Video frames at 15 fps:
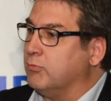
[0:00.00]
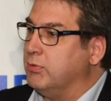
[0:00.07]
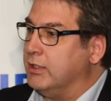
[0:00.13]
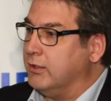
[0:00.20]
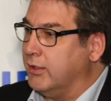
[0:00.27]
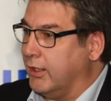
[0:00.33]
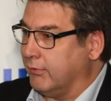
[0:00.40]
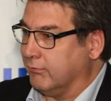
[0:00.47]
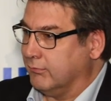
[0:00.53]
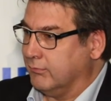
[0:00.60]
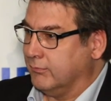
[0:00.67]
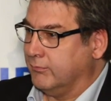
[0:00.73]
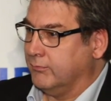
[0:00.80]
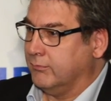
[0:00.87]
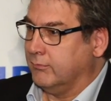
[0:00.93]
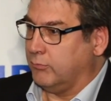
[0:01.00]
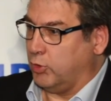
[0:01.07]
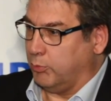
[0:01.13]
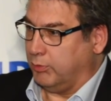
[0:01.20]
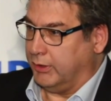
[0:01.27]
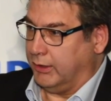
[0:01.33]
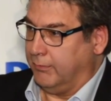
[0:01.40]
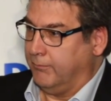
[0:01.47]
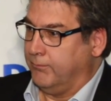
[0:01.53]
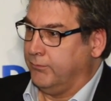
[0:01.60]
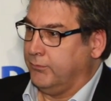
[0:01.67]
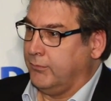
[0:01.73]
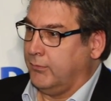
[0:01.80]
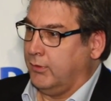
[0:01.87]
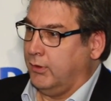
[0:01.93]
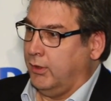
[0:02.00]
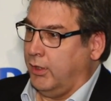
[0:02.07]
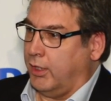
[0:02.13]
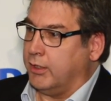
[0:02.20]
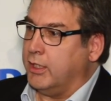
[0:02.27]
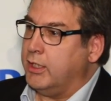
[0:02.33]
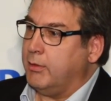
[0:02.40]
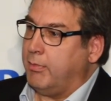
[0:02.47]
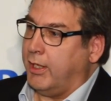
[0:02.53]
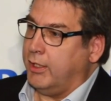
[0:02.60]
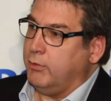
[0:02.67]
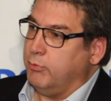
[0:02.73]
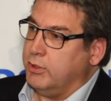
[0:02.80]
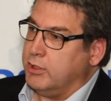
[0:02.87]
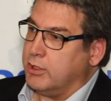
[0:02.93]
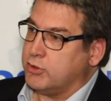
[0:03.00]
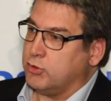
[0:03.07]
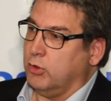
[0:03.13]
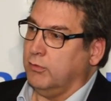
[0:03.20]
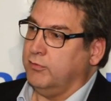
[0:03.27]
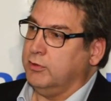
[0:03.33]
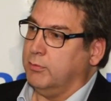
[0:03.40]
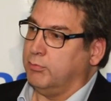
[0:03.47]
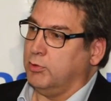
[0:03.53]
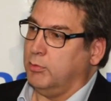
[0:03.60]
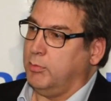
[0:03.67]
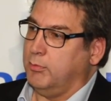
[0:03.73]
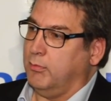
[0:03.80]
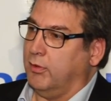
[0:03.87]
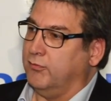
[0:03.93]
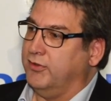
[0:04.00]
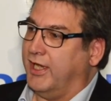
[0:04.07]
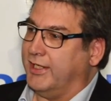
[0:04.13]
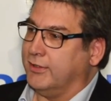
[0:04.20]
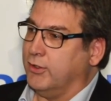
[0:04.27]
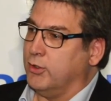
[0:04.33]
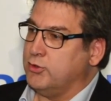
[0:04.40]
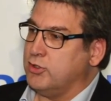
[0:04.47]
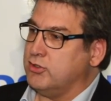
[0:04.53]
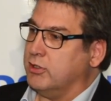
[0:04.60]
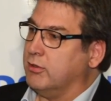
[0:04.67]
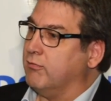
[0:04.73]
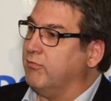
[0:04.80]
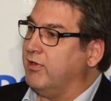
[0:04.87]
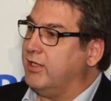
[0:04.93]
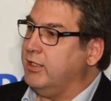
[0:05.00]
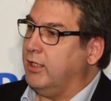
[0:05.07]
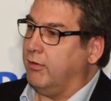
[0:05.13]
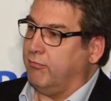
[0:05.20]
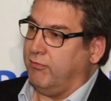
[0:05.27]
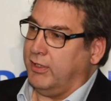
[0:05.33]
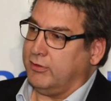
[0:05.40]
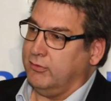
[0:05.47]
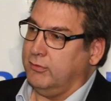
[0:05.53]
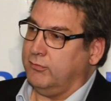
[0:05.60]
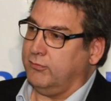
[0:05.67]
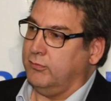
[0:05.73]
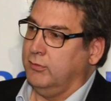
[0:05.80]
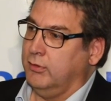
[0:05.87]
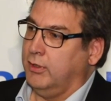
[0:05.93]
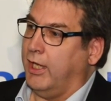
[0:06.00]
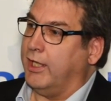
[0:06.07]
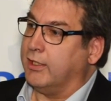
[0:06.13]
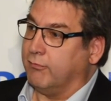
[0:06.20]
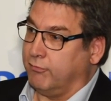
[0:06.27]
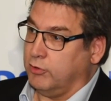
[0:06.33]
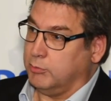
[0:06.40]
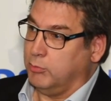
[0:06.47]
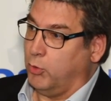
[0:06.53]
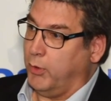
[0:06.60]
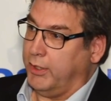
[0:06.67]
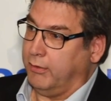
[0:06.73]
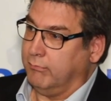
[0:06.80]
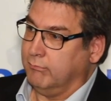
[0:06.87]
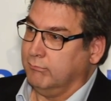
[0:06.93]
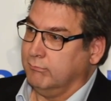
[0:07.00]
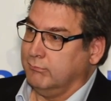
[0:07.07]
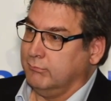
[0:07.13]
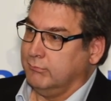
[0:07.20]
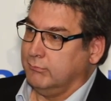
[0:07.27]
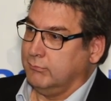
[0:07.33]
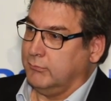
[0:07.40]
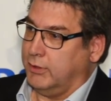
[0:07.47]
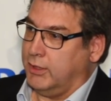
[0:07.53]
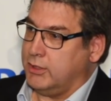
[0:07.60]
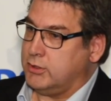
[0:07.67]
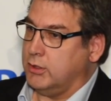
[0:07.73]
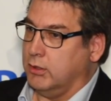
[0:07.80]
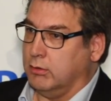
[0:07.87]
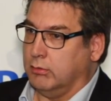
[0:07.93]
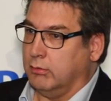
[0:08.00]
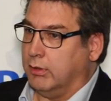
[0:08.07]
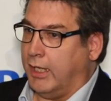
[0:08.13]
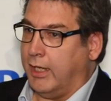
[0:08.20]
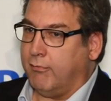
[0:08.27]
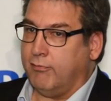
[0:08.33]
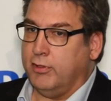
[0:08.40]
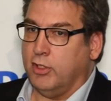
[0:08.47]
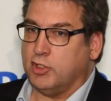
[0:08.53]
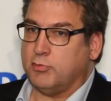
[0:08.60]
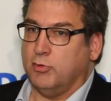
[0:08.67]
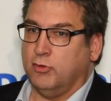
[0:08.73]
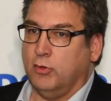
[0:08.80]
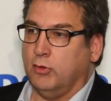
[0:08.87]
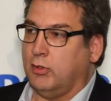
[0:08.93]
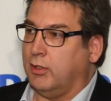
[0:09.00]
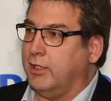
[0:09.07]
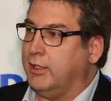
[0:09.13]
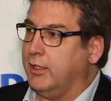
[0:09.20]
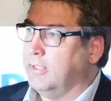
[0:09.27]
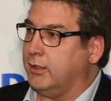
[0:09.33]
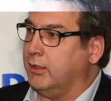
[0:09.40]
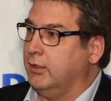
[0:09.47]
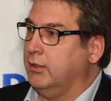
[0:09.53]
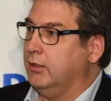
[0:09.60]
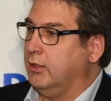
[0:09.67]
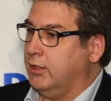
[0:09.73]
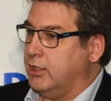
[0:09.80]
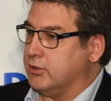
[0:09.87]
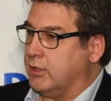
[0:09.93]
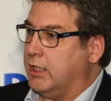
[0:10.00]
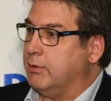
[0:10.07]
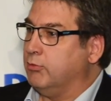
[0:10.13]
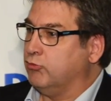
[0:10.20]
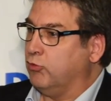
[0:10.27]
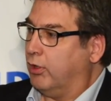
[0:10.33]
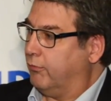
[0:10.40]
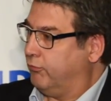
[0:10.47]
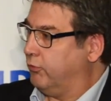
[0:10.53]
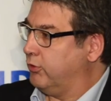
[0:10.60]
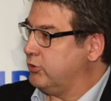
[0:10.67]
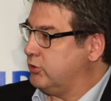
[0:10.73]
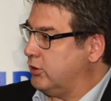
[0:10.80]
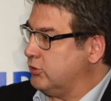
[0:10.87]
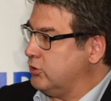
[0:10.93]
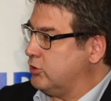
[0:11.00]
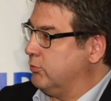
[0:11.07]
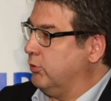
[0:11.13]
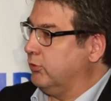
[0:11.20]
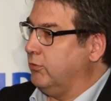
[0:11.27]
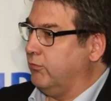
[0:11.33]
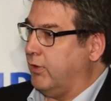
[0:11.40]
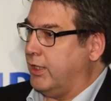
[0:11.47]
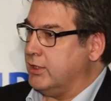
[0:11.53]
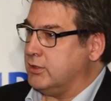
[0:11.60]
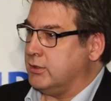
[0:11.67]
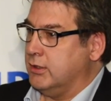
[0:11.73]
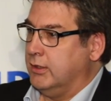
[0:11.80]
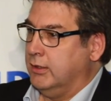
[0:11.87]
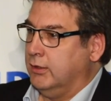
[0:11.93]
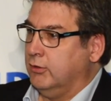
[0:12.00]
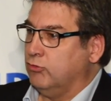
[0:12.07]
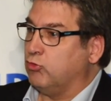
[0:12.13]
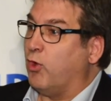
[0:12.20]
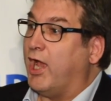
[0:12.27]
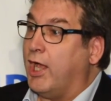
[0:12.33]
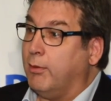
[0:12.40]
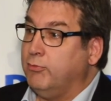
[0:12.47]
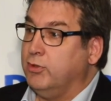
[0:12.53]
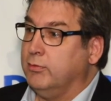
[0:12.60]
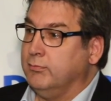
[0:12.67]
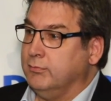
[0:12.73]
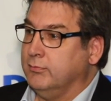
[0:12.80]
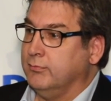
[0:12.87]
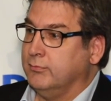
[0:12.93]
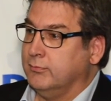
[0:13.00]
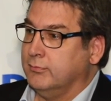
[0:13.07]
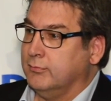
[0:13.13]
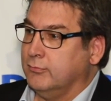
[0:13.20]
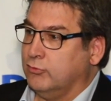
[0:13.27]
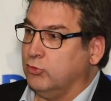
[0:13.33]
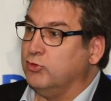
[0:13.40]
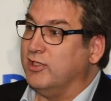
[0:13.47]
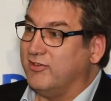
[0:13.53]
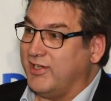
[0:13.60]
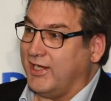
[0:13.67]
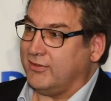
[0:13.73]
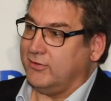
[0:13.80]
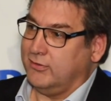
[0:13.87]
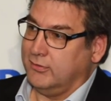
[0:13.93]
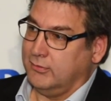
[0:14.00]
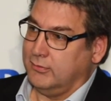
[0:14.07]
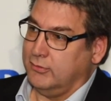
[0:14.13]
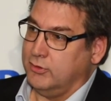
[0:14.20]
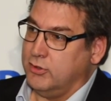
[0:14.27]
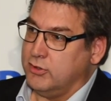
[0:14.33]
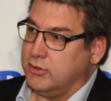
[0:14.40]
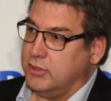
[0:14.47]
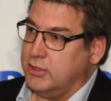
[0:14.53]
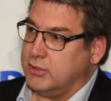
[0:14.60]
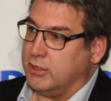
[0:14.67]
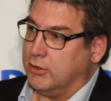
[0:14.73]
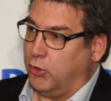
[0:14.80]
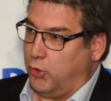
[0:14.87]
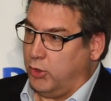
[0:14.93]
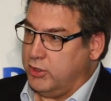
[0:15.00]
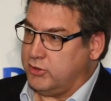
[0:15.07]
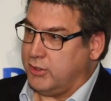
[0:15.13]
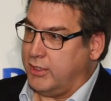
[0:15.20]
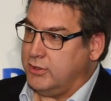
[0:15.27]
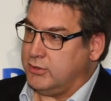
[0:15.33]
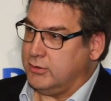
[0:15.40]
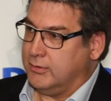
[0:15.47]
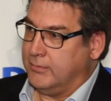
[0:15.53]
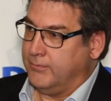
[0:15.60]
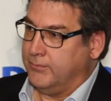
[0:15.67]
being done properly. And hereby we are solving the problem of diagnosis in a very effective and affordable way. So every hospital, clinic is able to afford such a small device to help them to detect the disease in an early stage